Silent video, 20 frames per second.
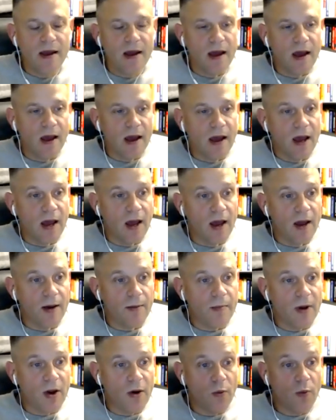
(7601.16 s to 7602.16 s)

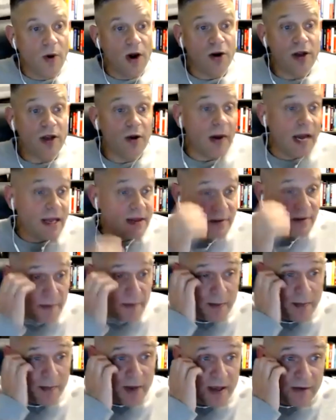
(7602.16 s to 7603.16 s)
Um, where you had to
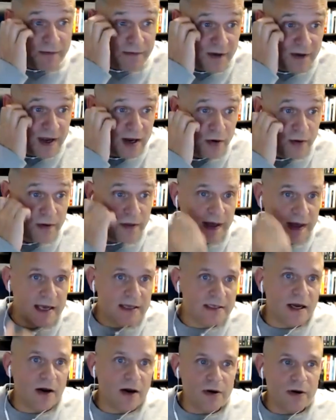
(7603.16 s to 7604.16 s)
maybe figure
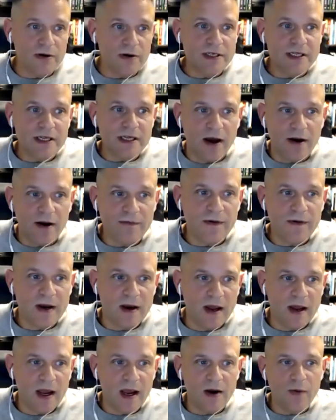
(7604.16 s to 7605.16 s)
things out yourself
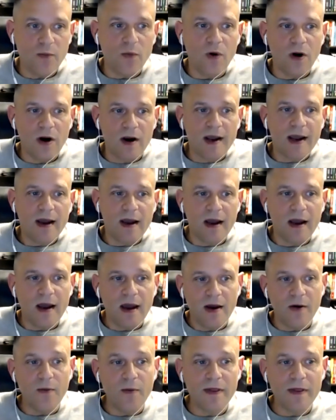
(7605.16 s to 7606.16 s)
and and work
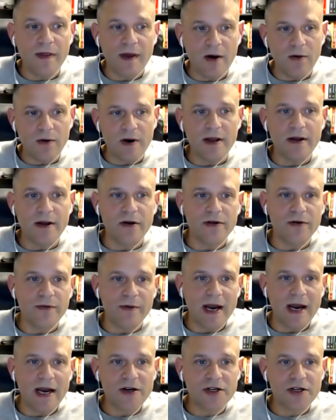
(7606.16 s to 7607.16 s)
uh, without little
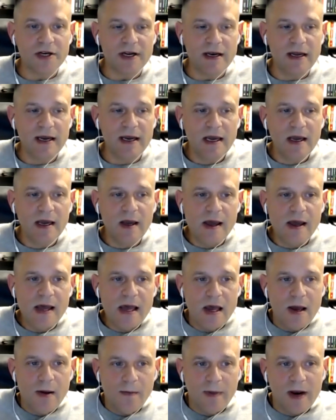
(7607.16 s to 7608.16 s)
direction.
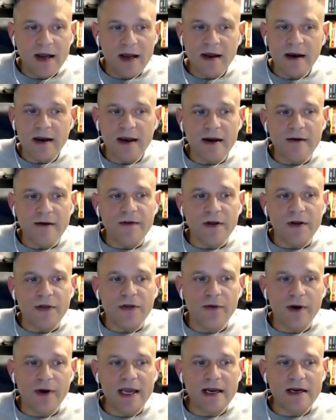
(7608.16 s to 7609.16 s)
But I'm going to give you
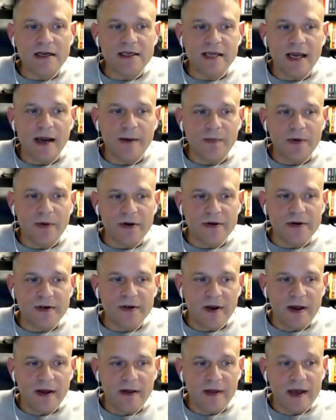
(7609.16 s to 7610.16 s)
three
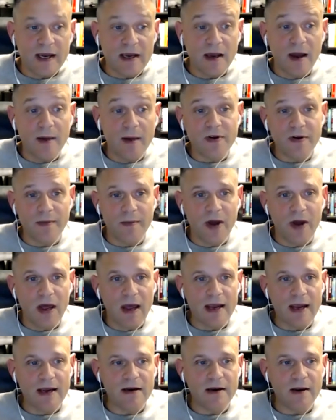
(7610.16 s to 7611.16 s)
examples uh, that come to
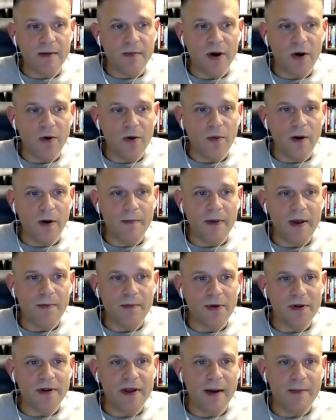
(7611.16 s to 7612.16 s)
mind about where
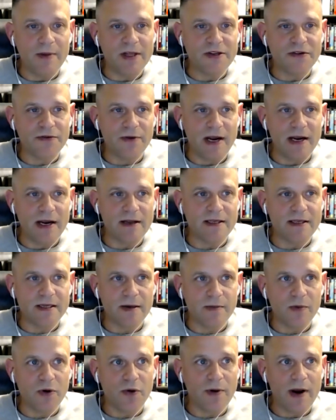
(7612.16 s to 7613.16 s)
people demonstrated
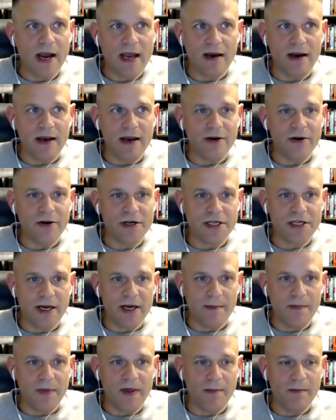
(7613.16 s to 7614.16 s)
some great
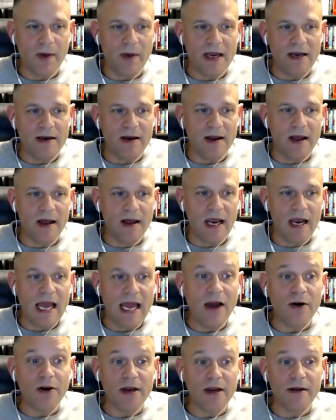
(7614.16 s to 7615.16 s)
leadership that might
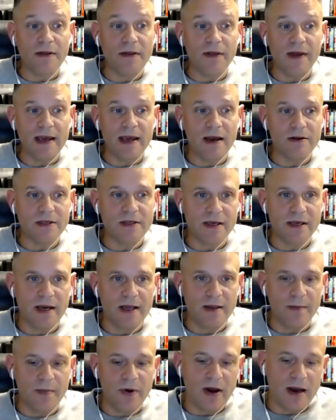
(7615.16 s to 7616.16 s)
allow you to think outside
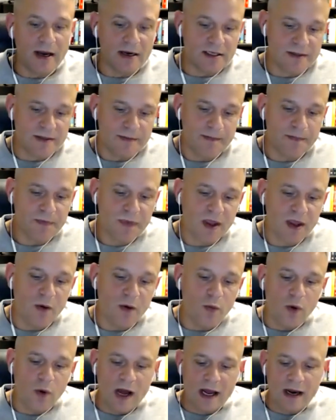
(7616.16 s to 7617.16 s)
the box.
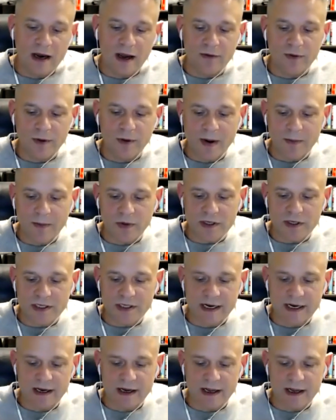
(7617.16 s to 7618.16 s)
One, I remember
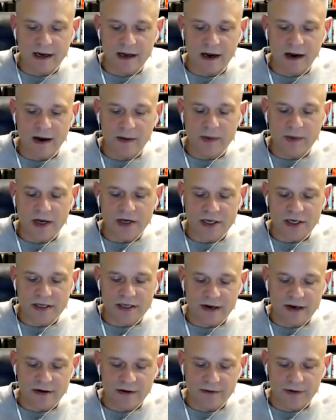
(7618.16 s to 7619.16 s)
sitting in an admissions
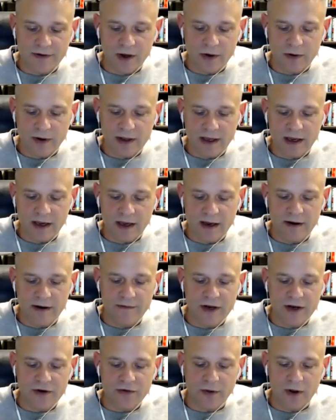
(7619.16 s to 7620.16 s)
interview, and the
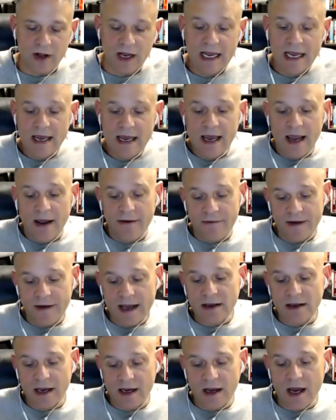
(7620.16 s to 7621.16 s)
individual, in
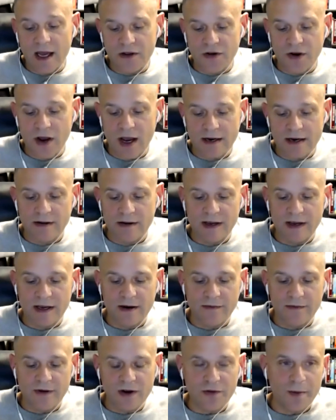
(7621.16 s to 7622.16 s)
fact, I, I talked to the
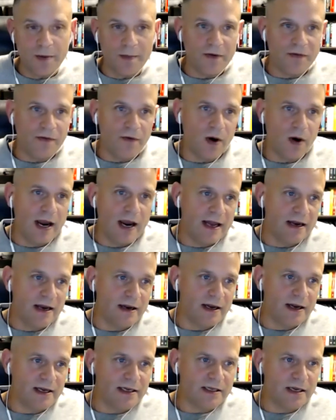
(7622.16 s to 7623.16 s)
individual beforehand,
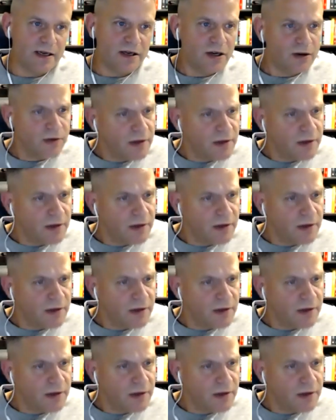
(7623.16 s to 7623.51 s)
and he said, Do you